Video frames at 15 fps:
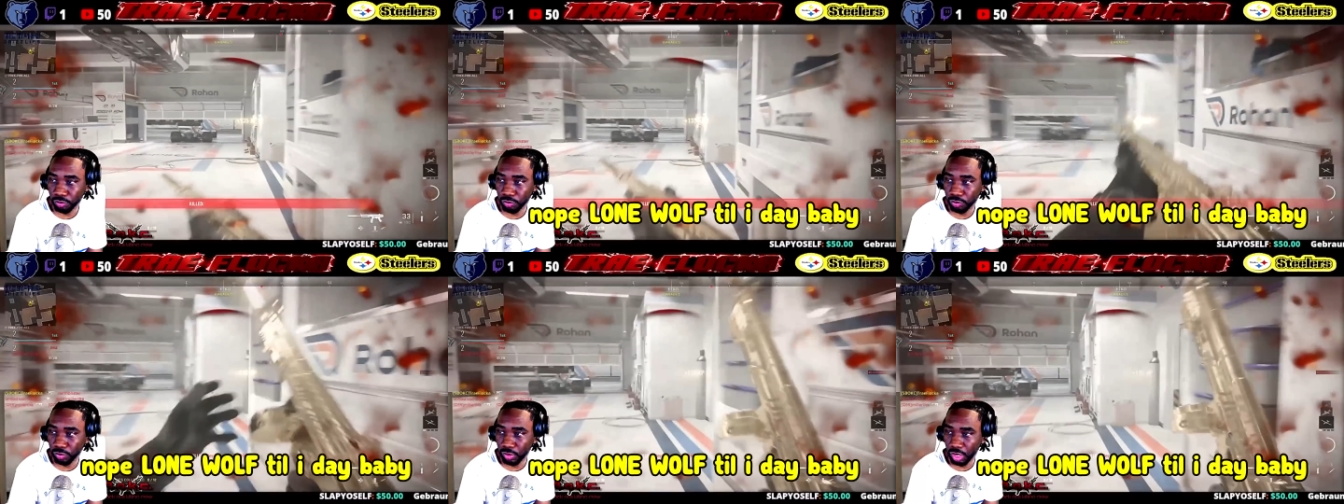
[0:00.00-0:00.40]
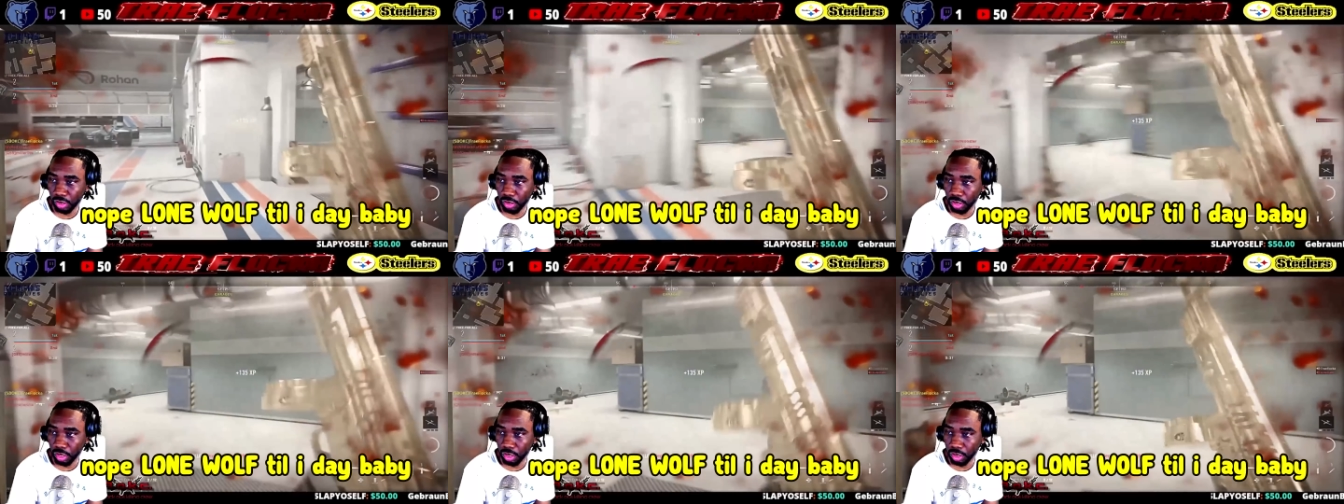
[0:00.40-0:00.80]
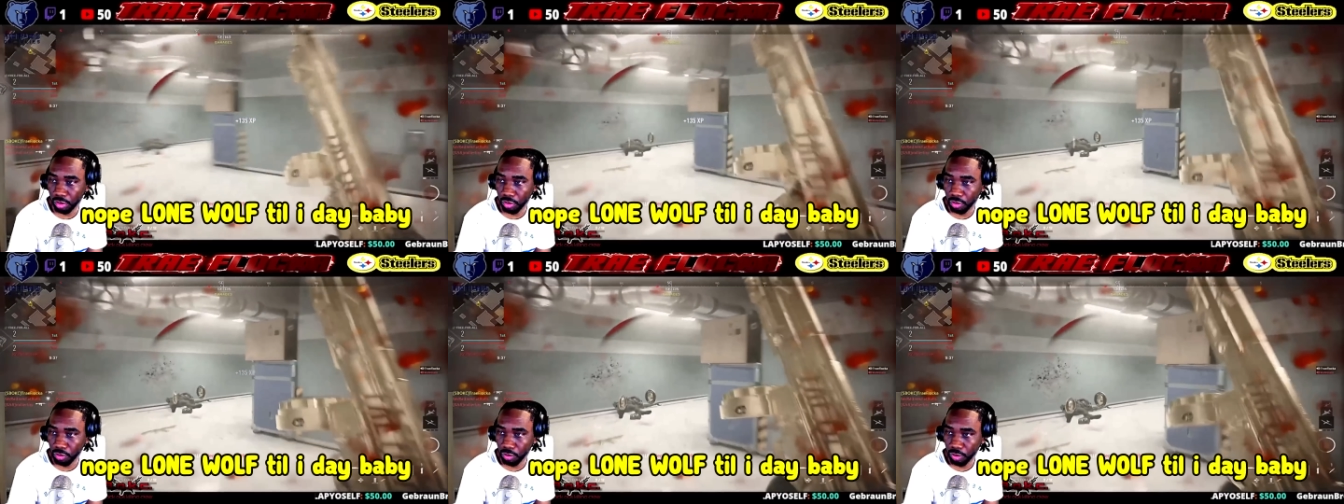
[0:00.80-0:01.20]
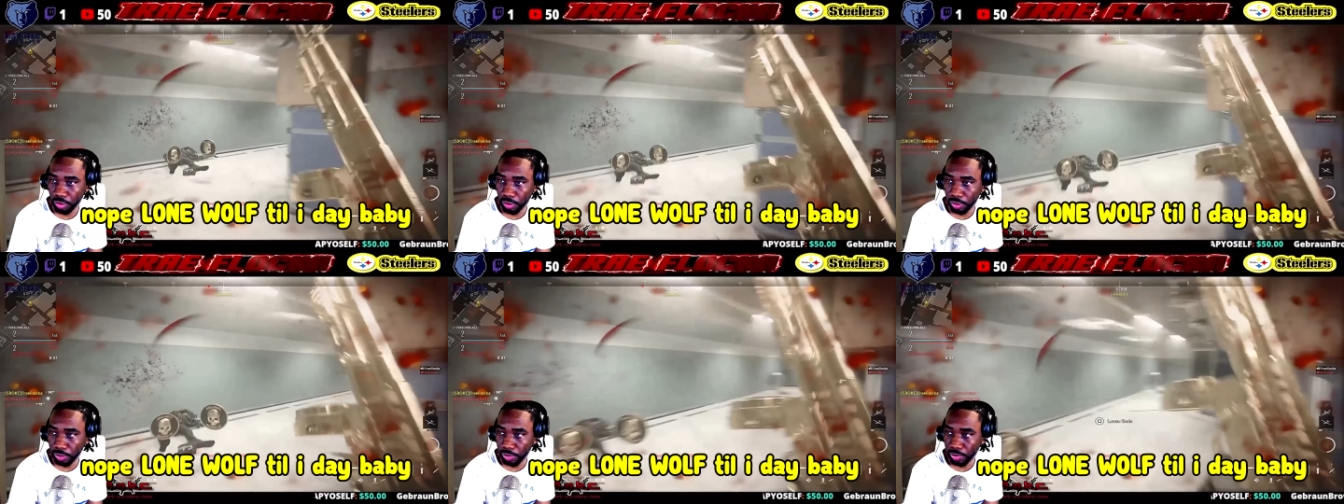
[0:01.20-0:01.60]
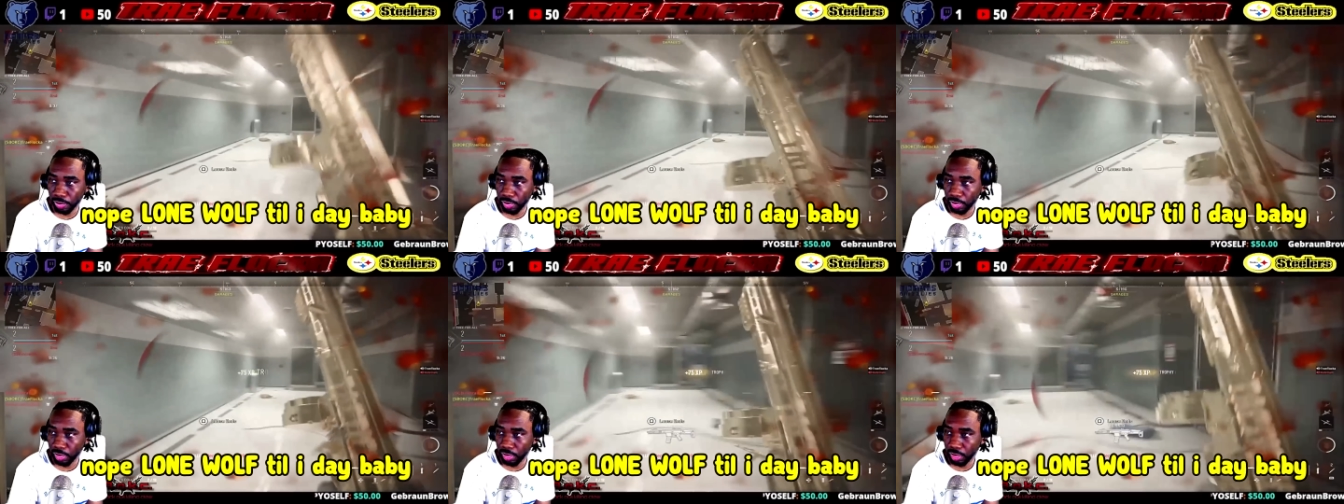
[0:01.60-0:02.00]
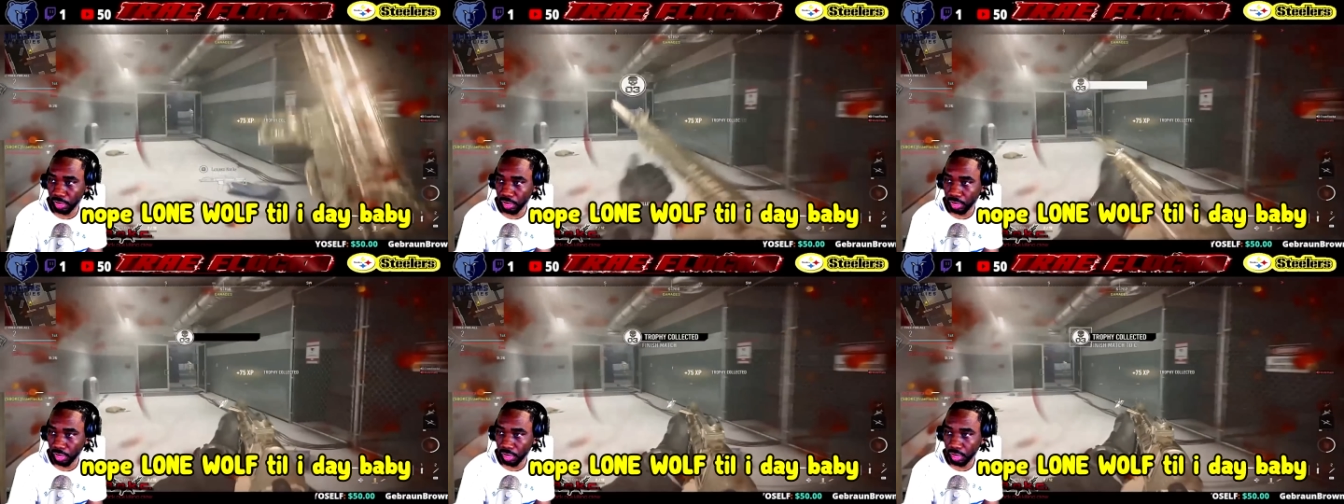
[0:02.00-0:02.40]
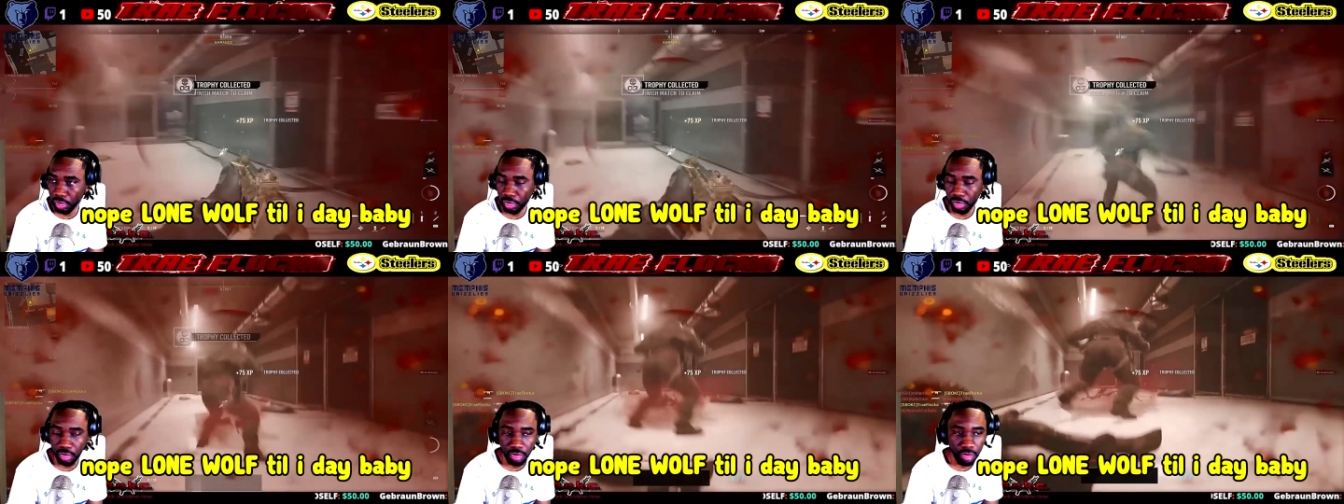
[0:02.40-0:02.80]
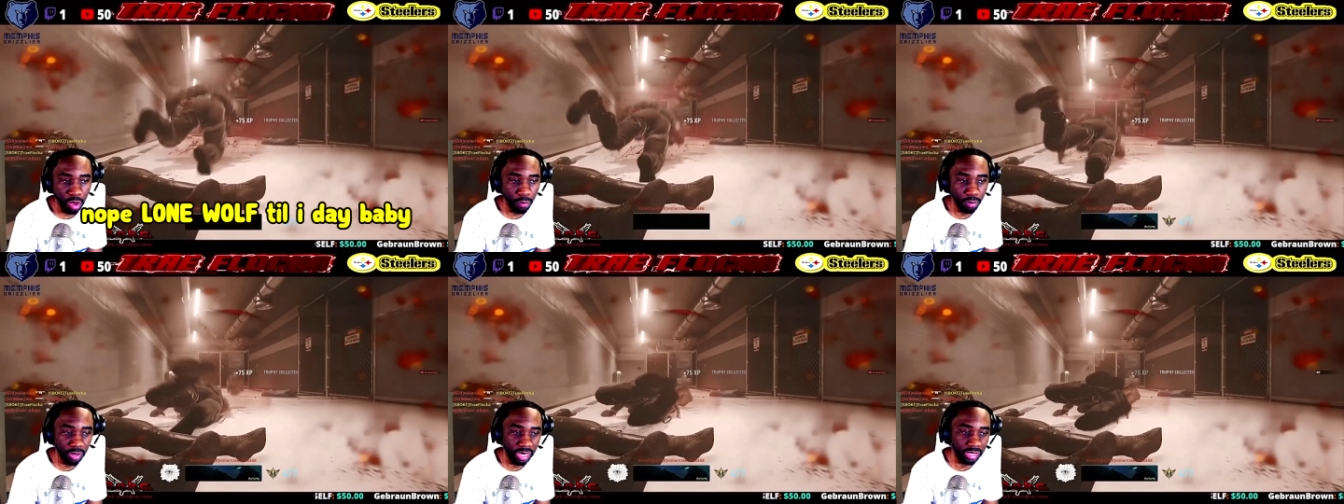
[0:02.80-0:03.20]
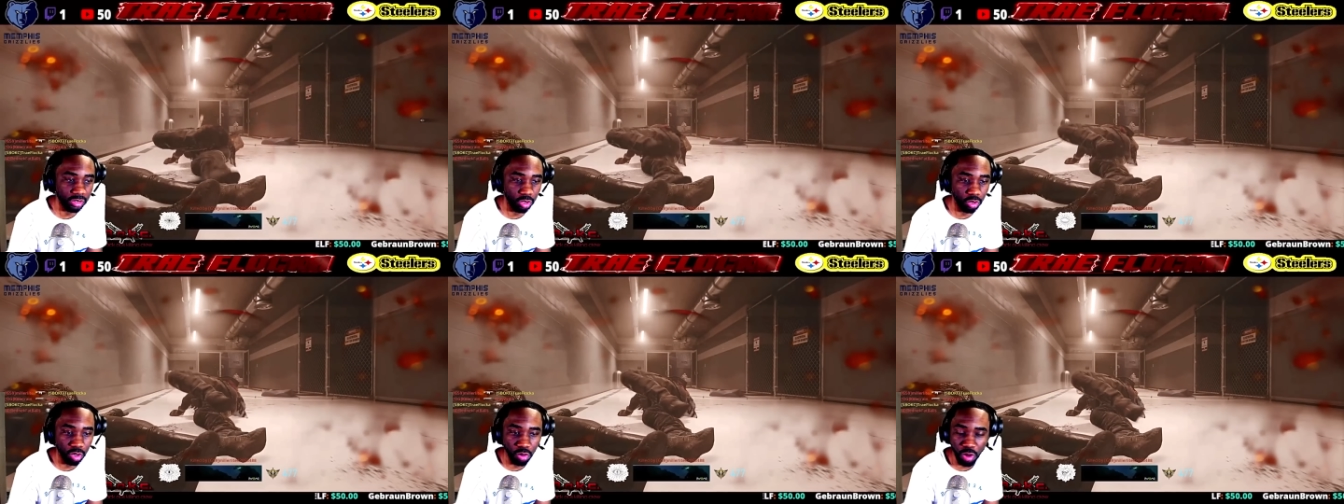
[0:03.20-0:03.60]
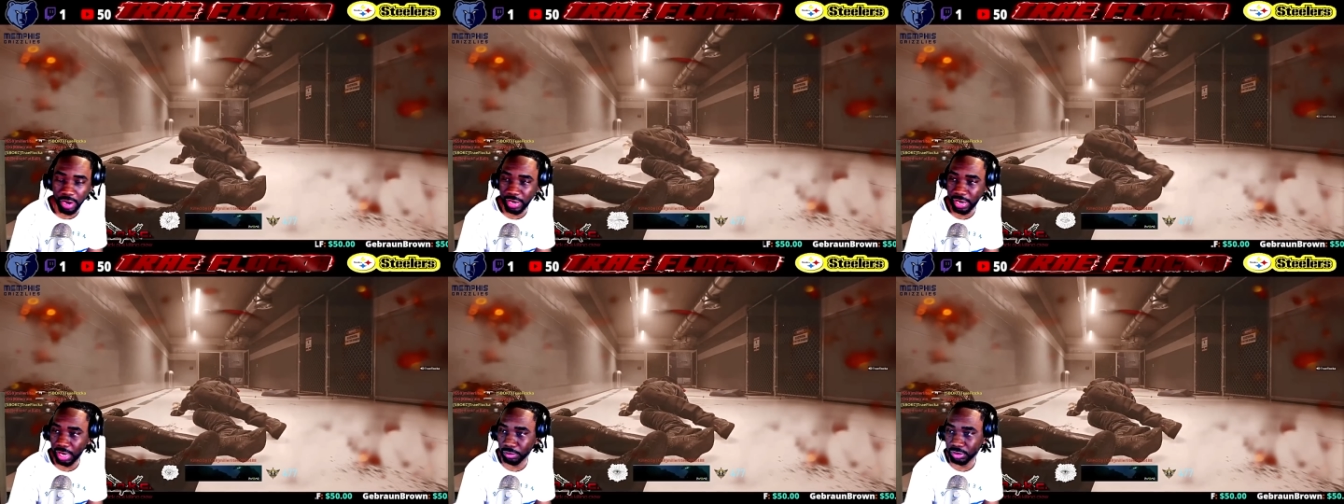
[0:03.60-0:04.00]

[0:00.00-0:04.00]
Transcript: Now, lone wolf till I die, baby. I'm playing solo right now.